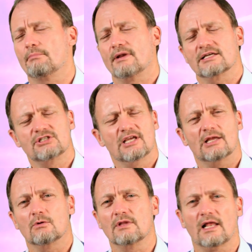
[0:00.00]
plus you
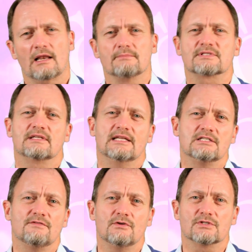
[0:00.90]
get all the clips and
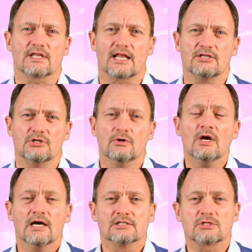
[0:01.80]
interviews that I do
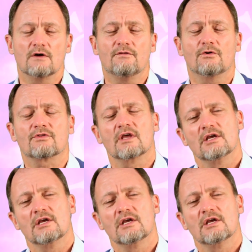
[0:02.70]
and so forth.